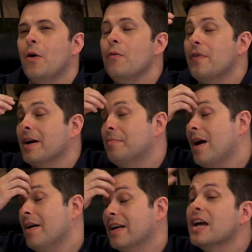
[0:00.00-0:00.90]
whole fucking
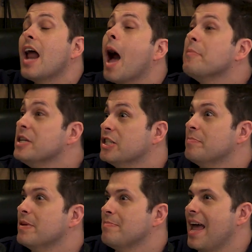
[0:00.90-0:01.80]
problem. Konami
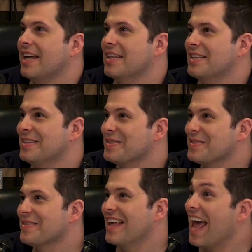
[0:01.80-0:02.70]
should be making
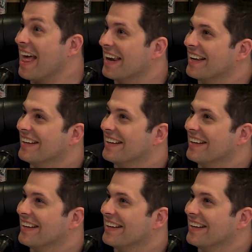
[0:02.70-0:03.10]
it.